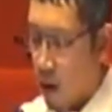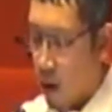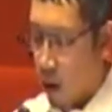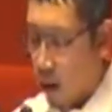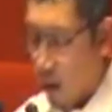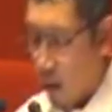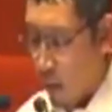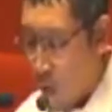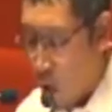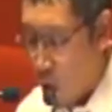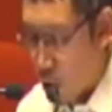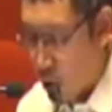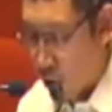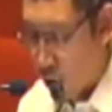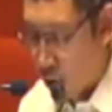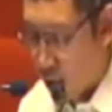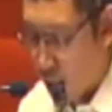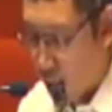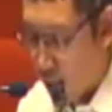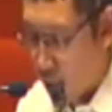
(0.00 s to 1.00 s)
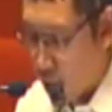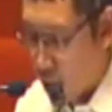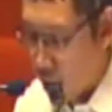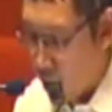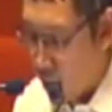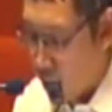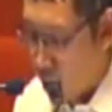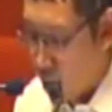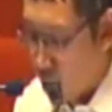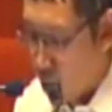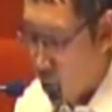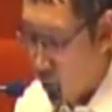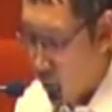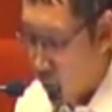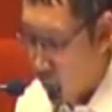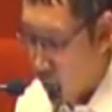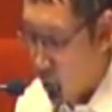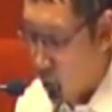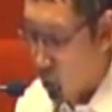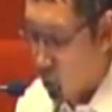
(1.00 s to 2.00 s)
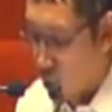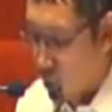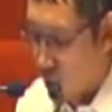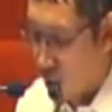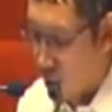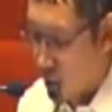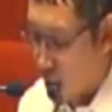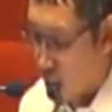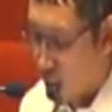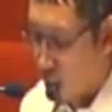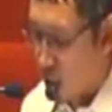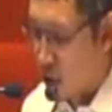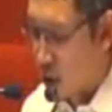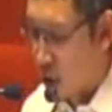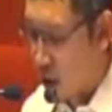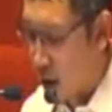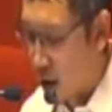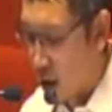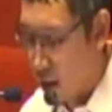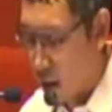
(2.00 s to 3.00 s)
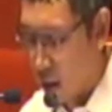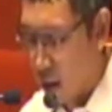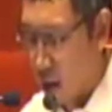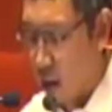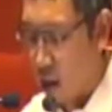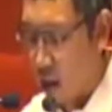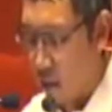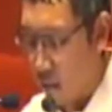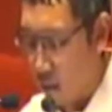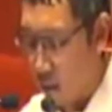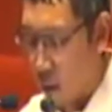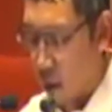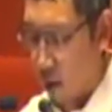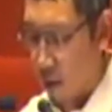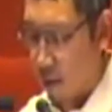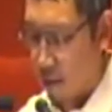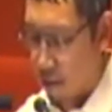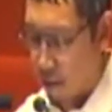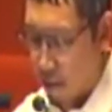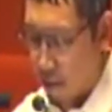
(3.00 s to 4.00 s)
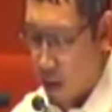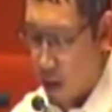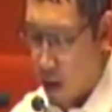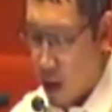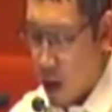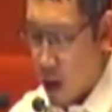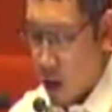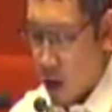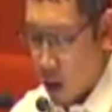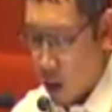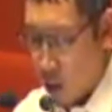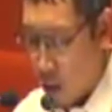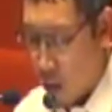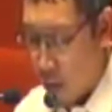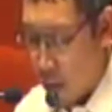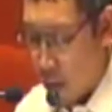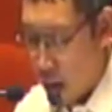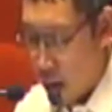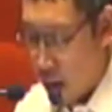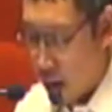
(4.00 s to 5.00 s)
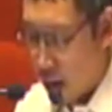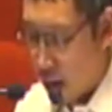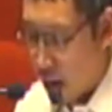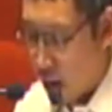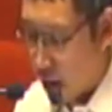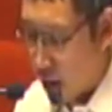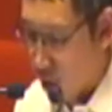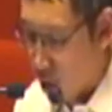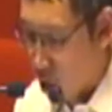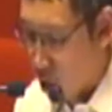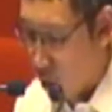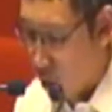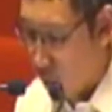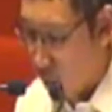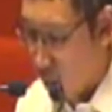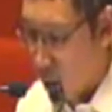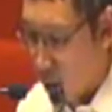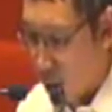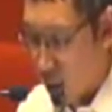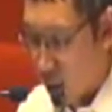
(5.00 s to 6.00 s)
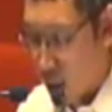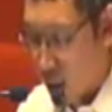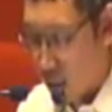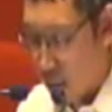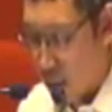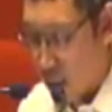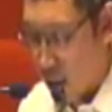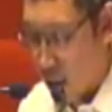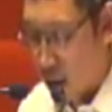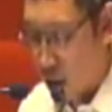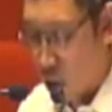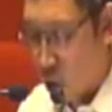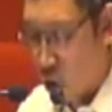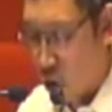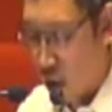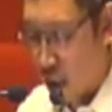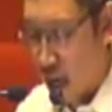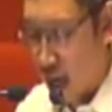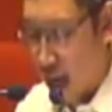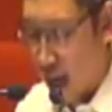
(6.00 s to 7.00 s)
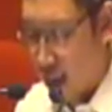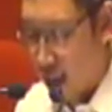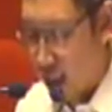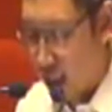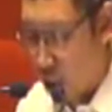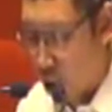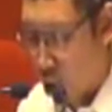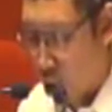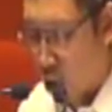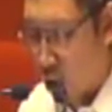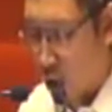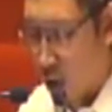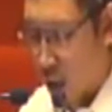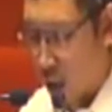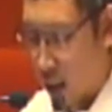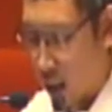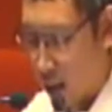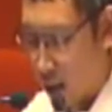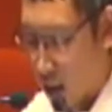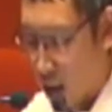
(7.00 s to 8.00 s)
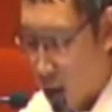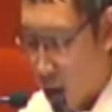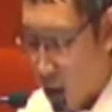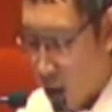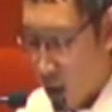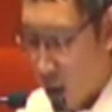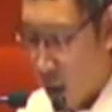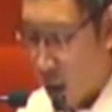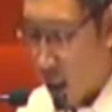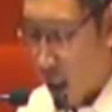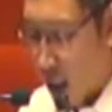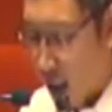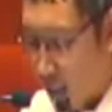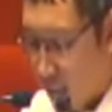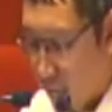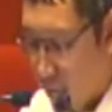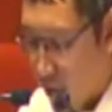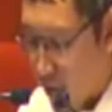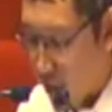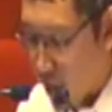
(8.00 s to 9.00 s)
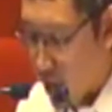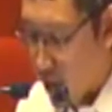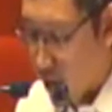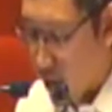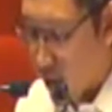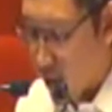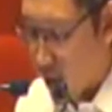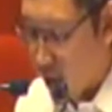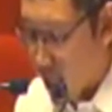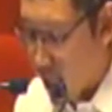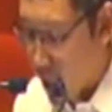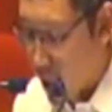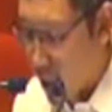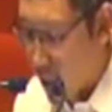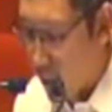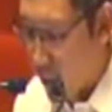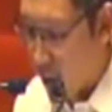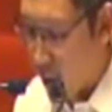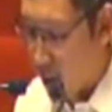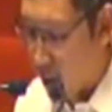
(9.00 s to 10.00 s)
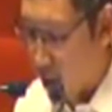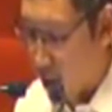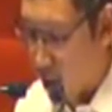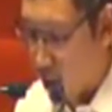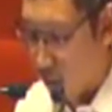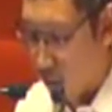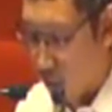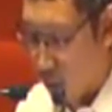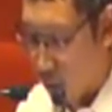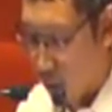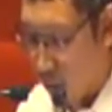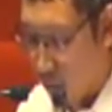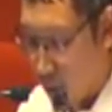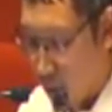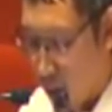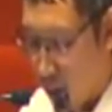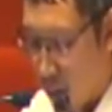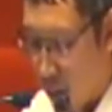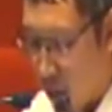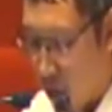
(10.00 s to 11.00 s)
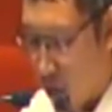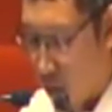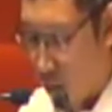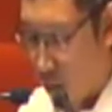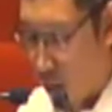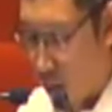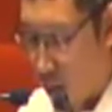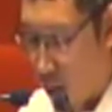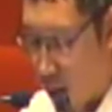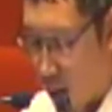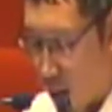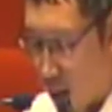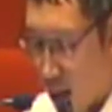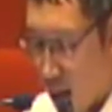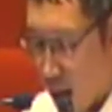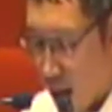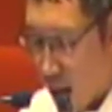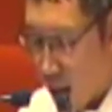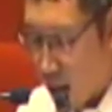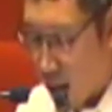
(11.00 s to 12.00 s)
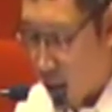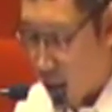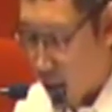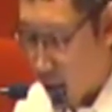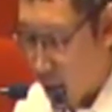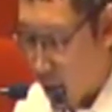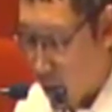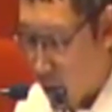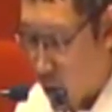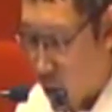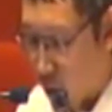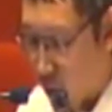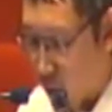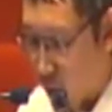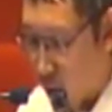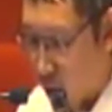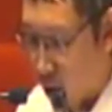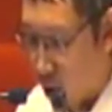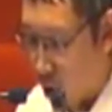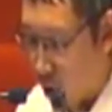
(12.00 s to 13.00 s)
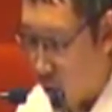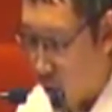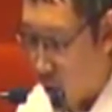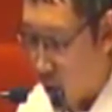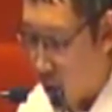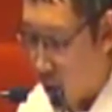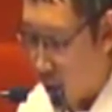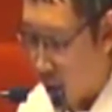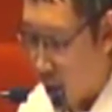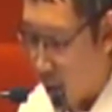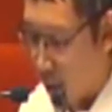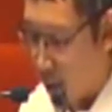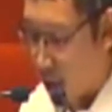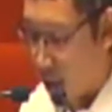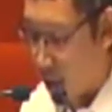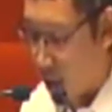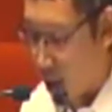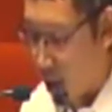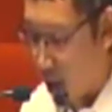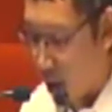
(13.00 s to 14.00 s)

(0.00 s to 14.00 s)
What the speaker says: The Moro Islamic Liberation Front was established in 1984. The rebellion against the government is based on the ideology that emphasizes independence from the Philippine Republic and establishment of an Islamist